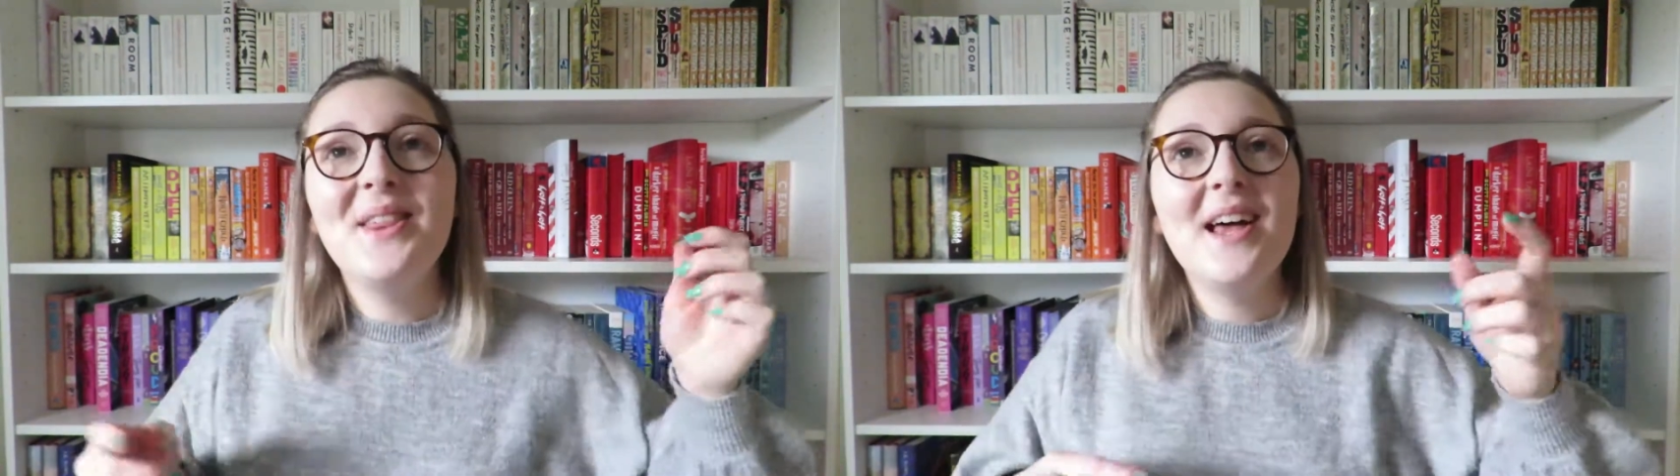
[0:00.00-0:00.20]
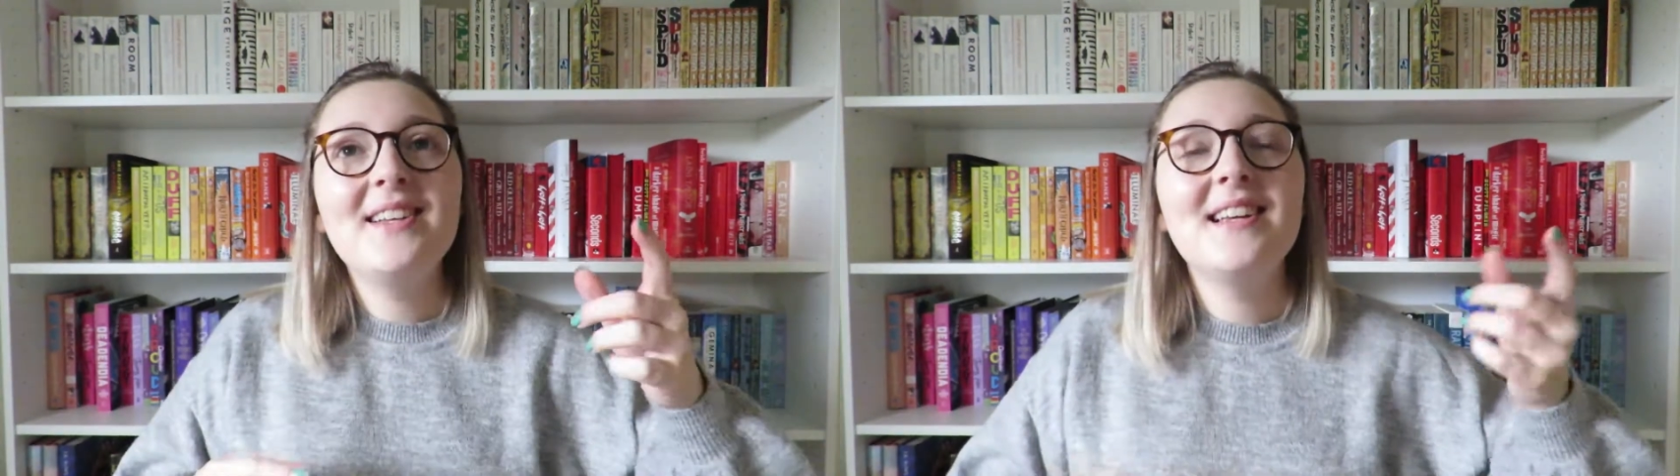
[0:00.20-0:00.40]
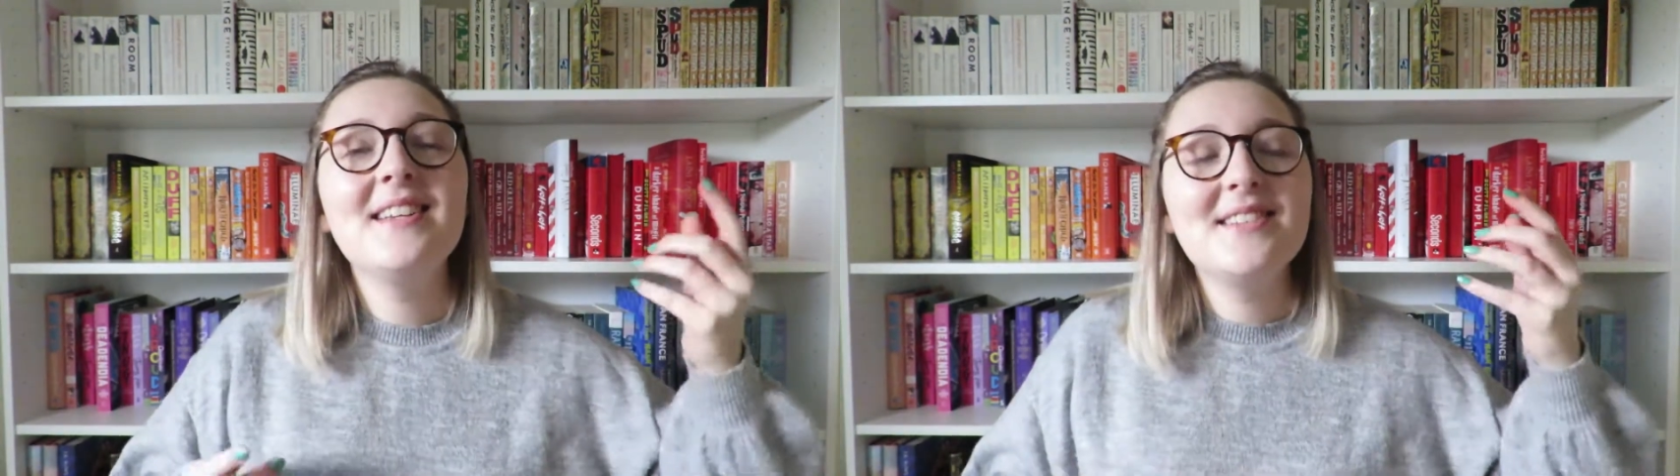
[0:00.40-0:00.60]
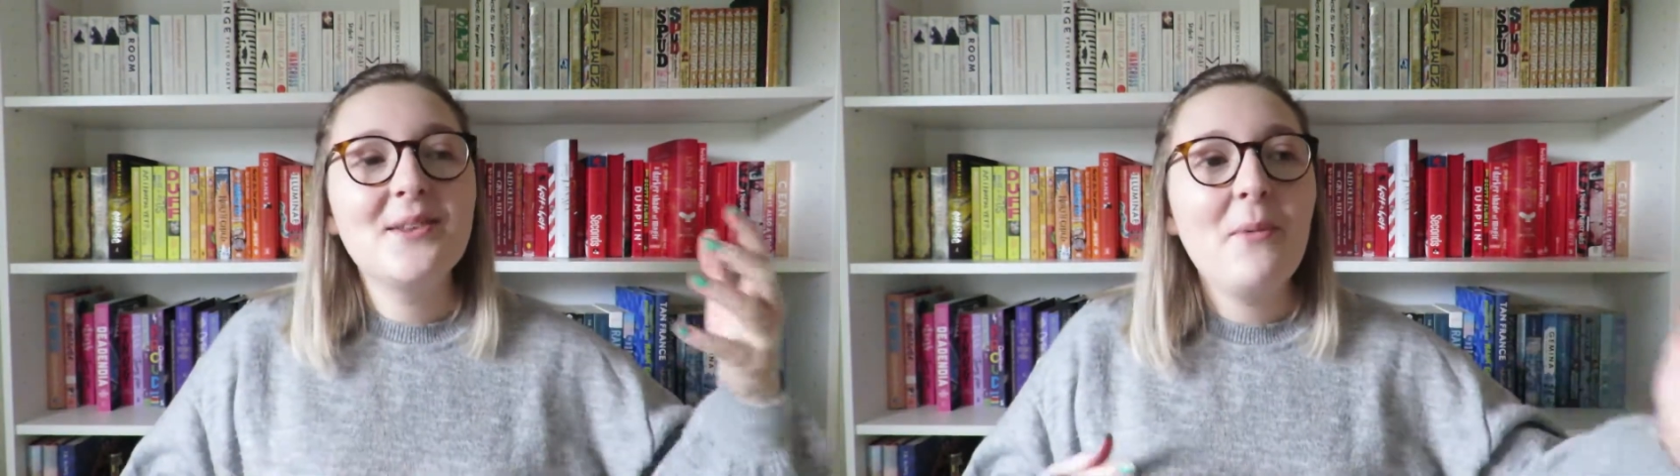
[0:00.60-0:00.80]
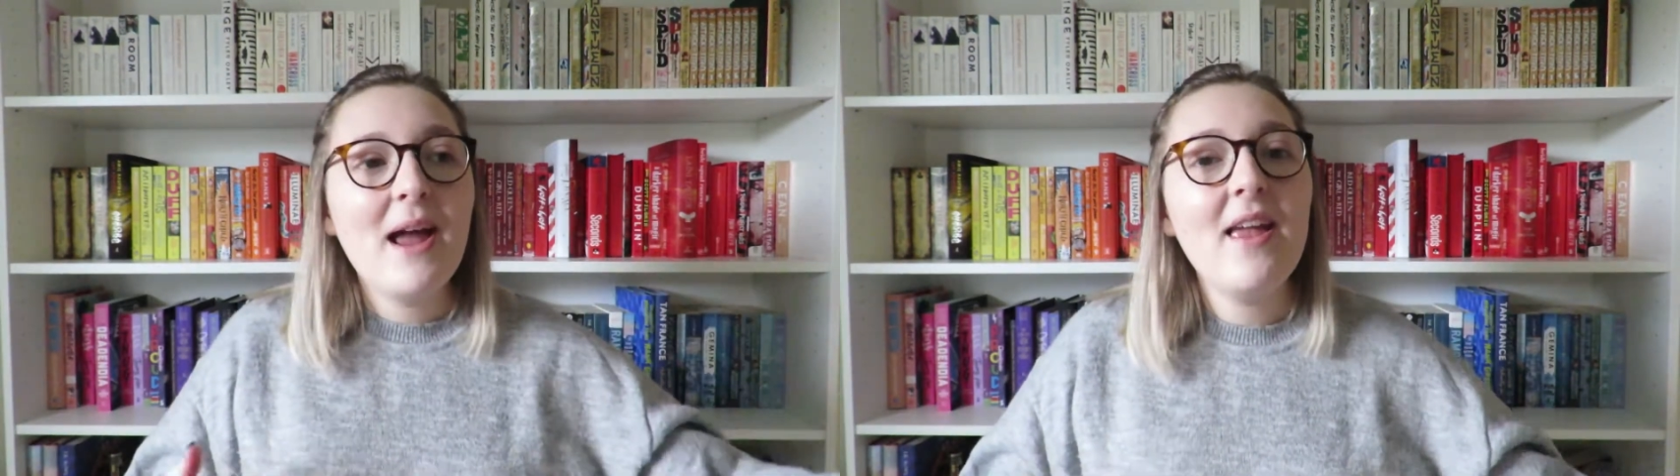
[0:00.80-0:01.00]

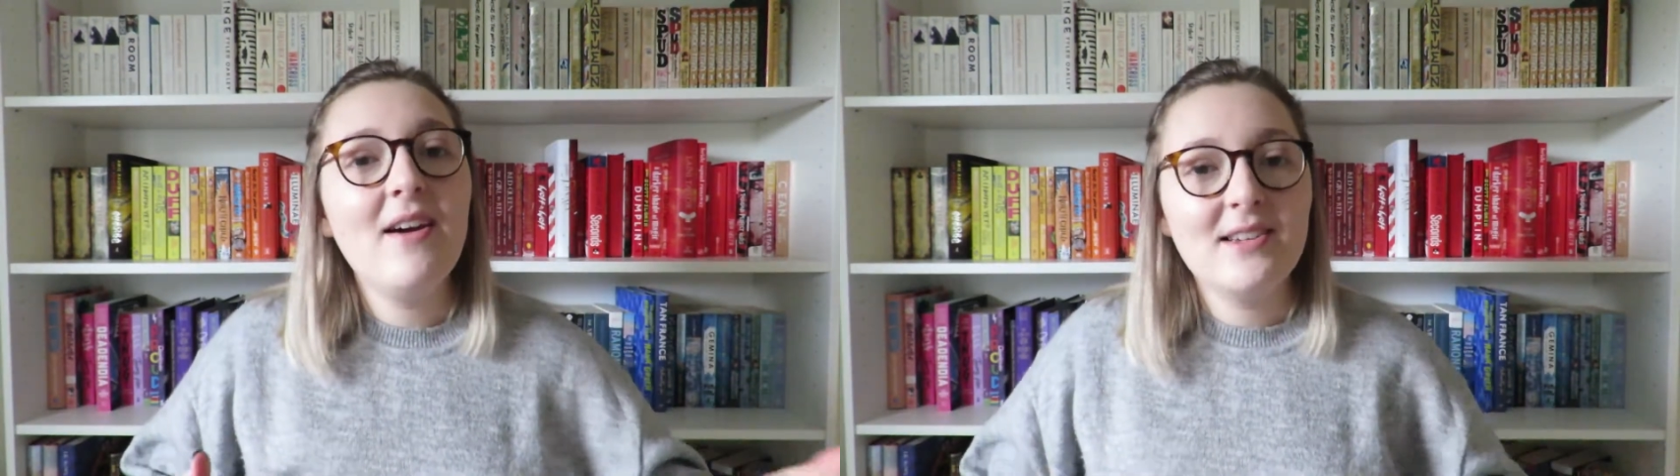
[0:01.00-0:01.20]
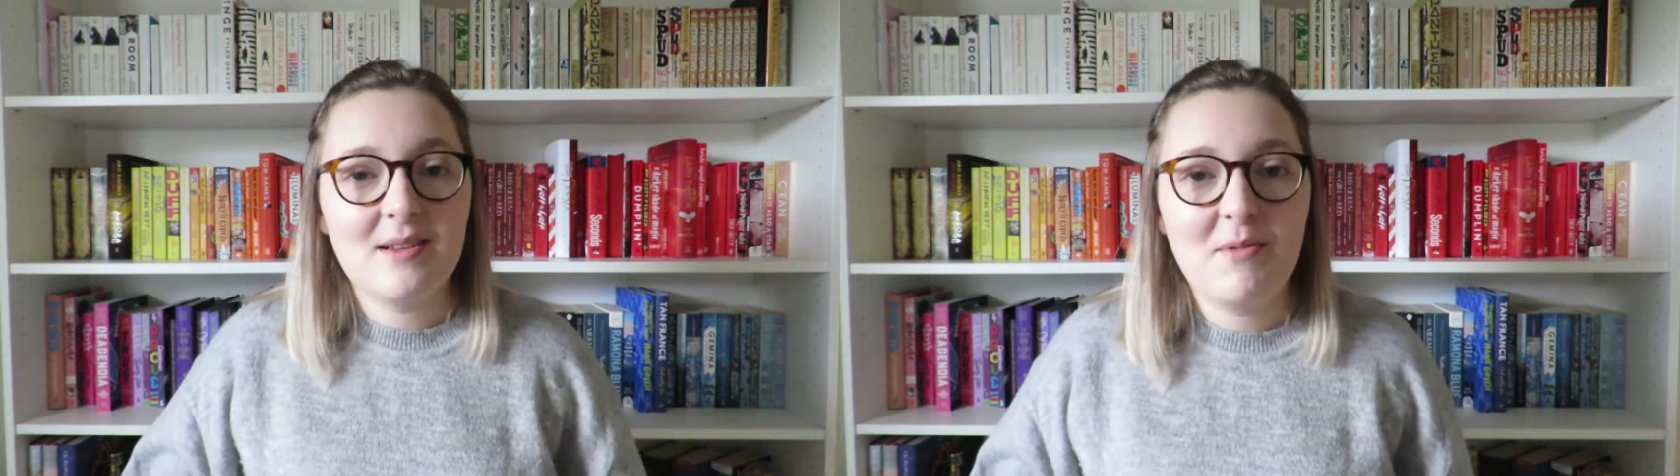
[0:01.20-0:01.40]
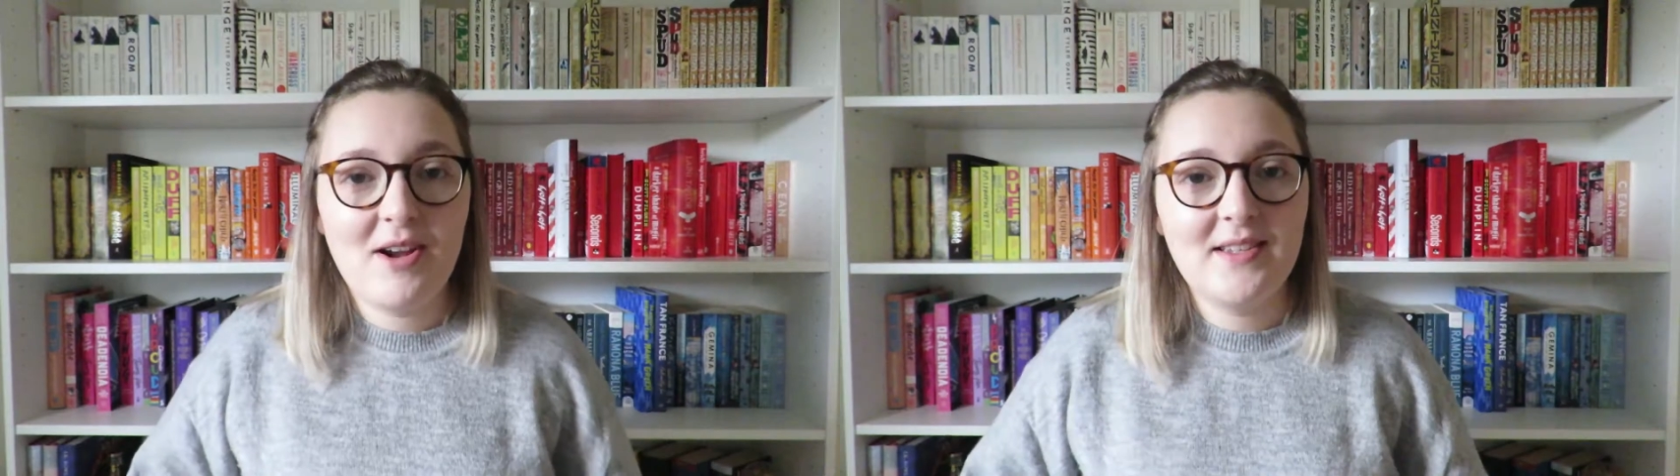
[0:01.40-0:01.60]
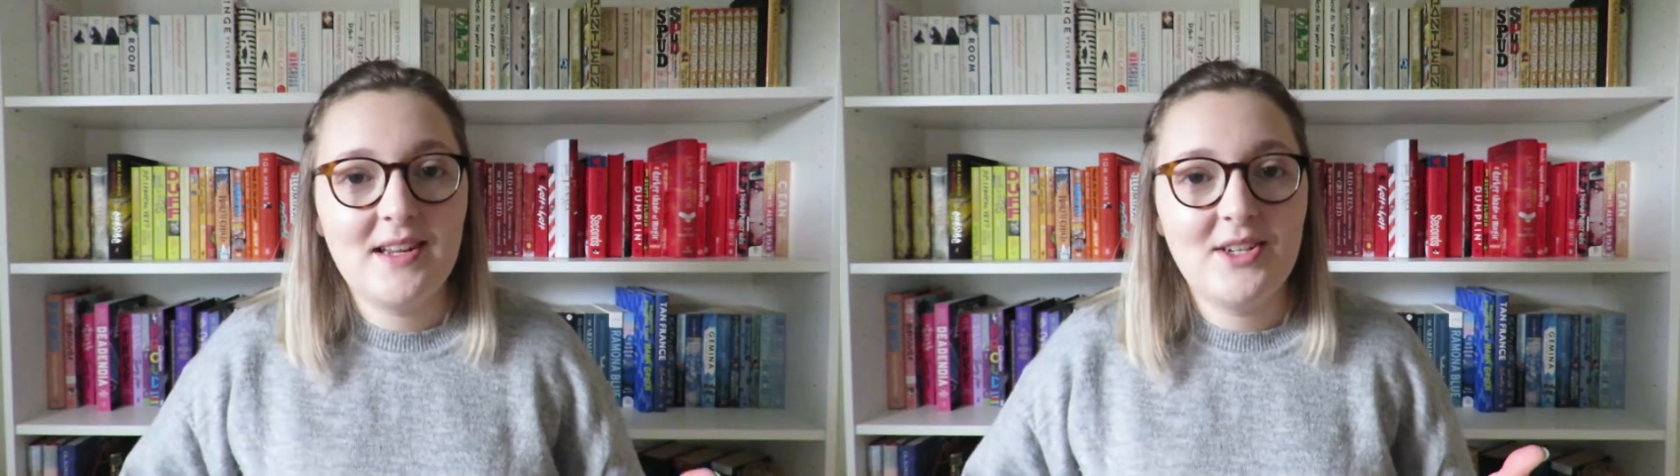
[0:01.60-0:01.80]
The way I summarised